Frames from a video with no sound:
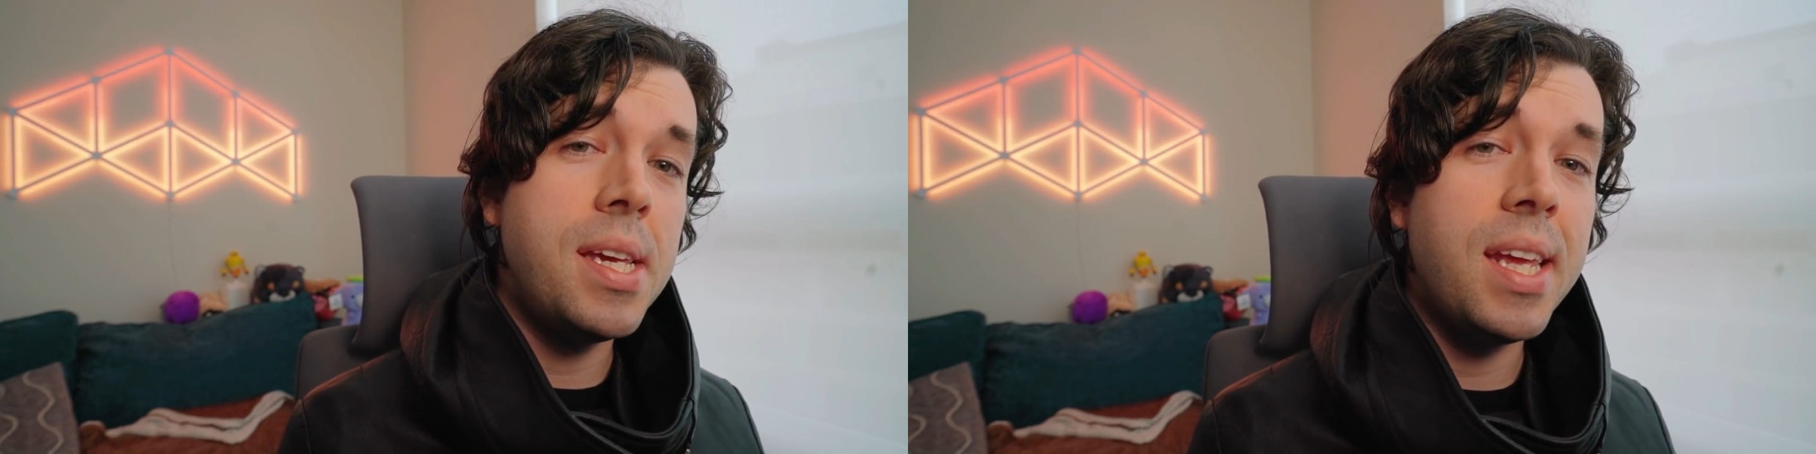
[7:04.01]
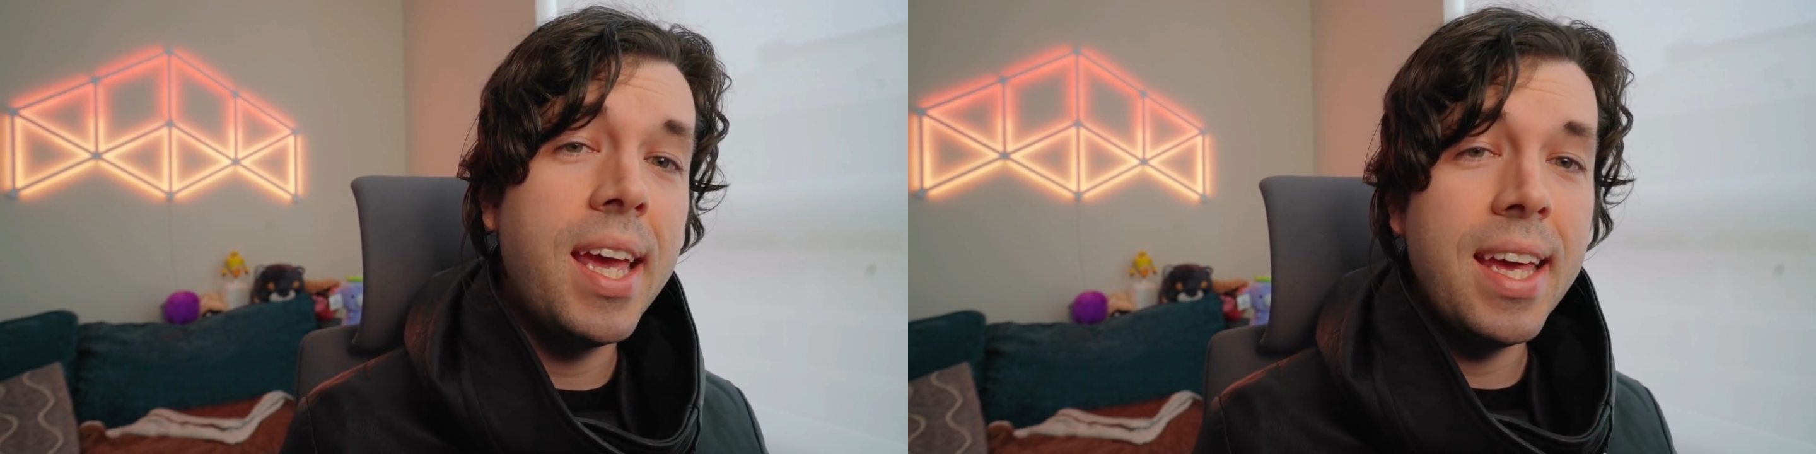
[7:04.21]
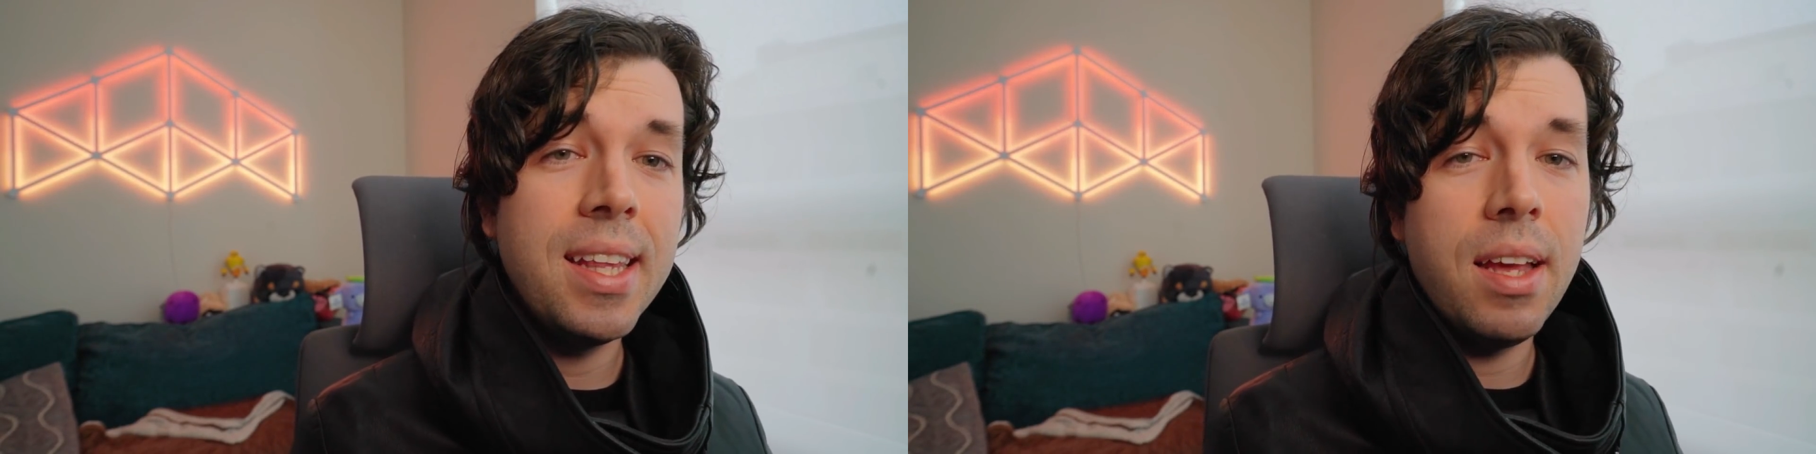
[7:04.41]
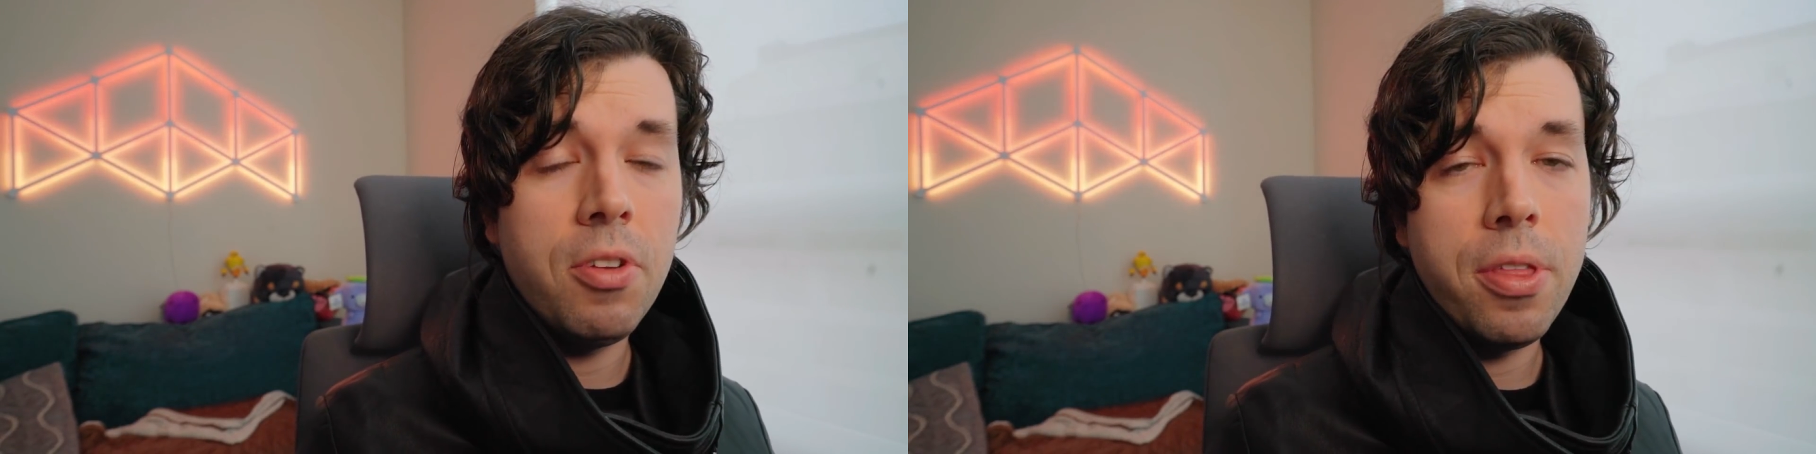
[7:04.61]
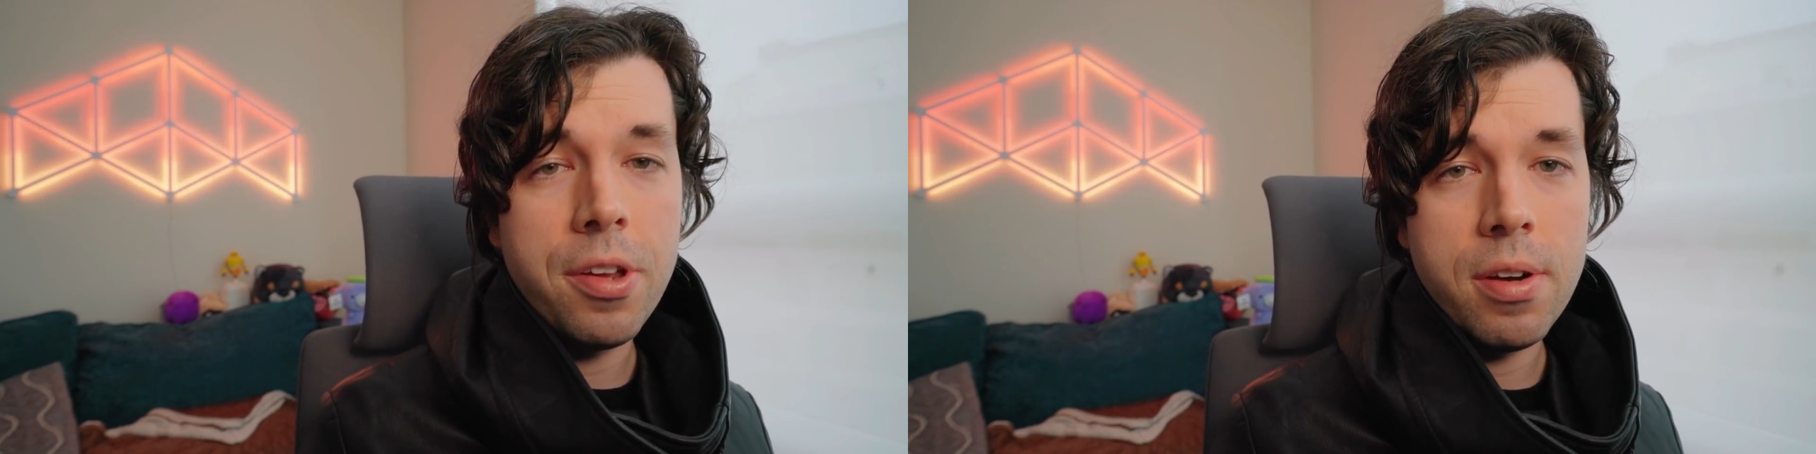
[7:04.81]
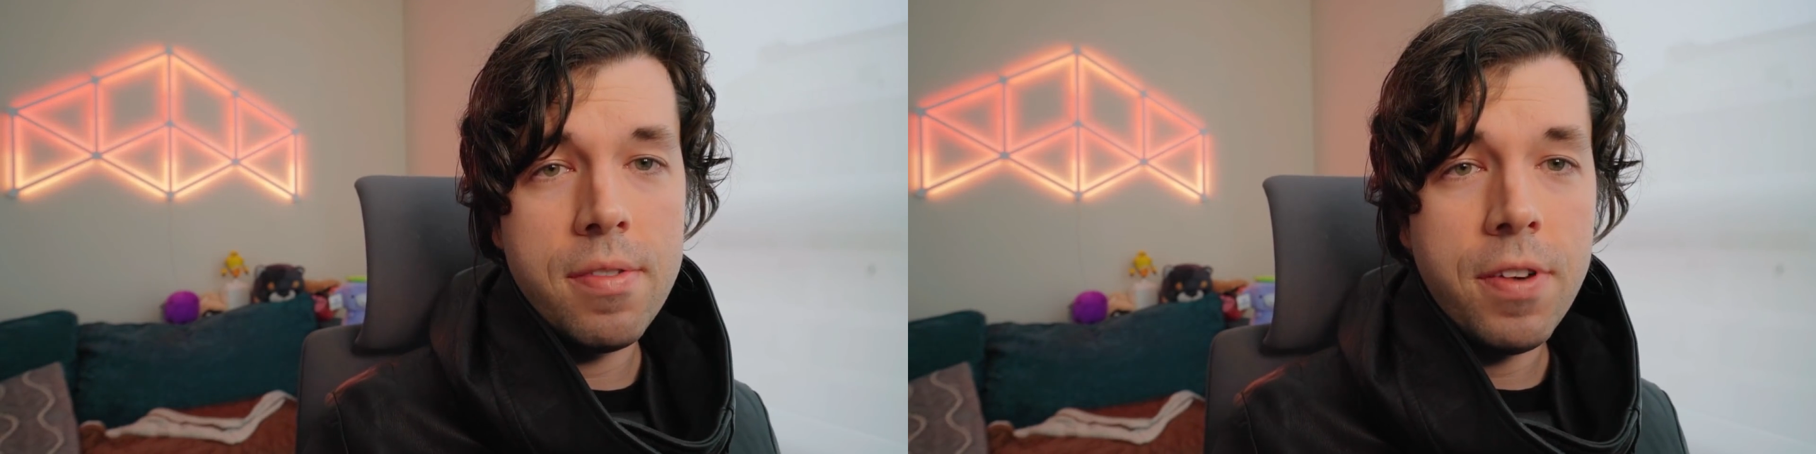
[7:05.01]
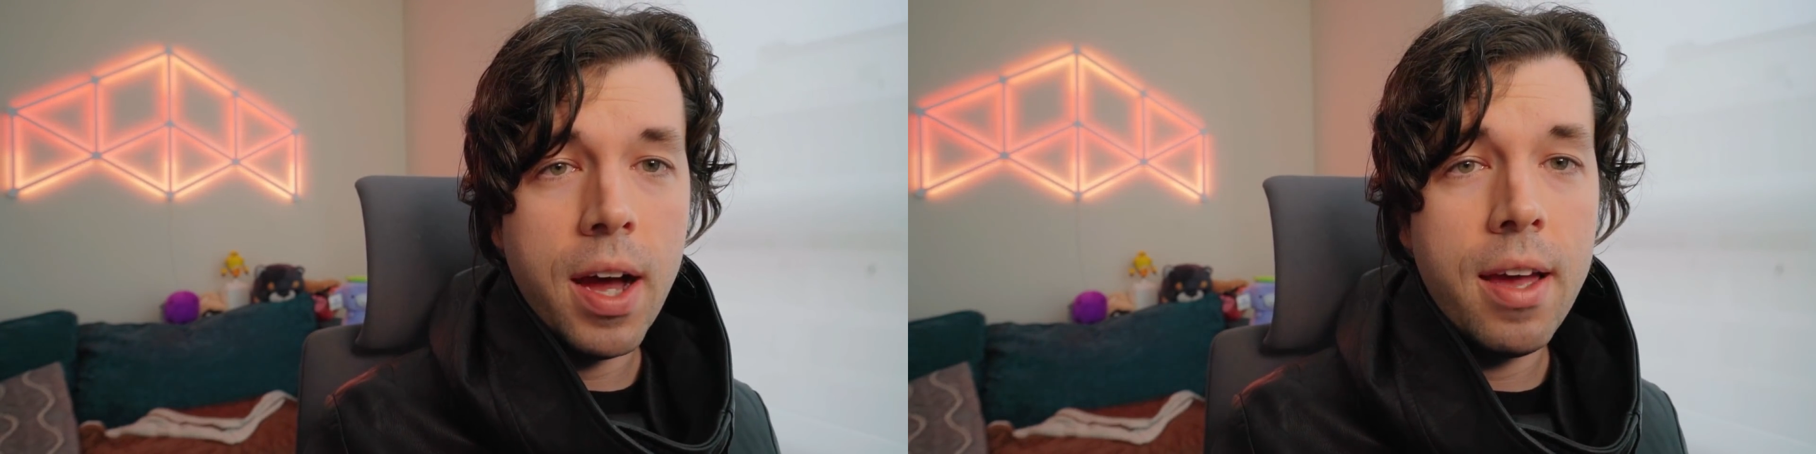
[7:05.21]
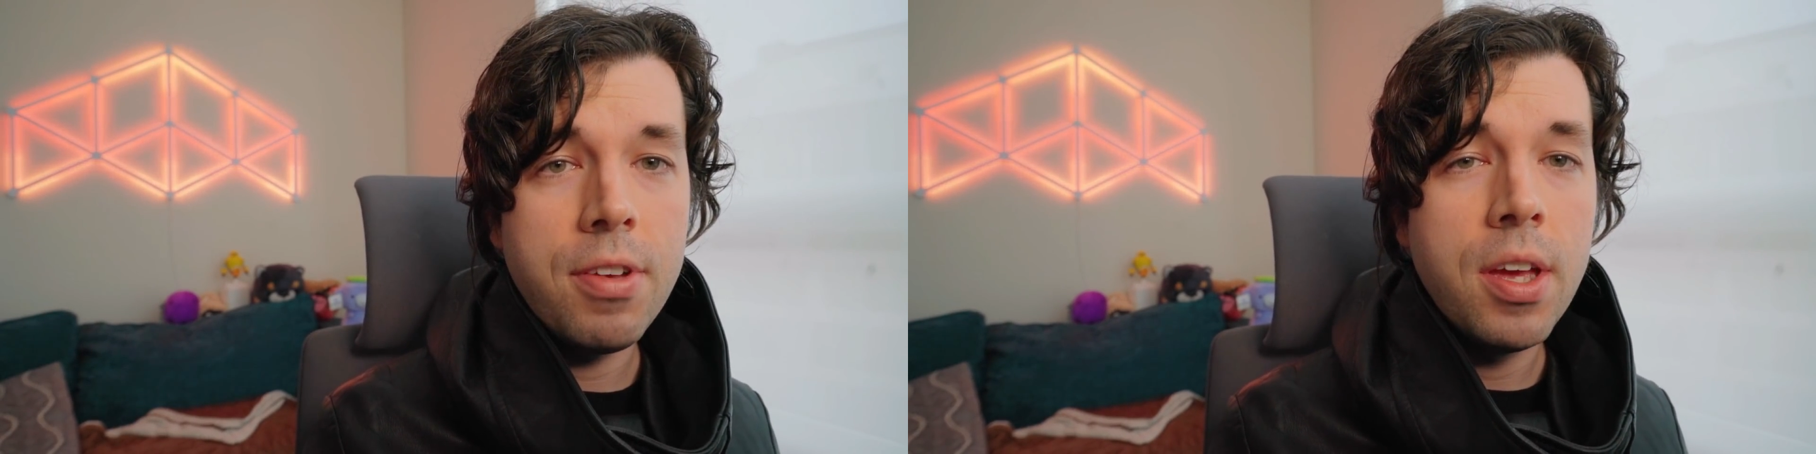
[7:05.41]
to hit level 35,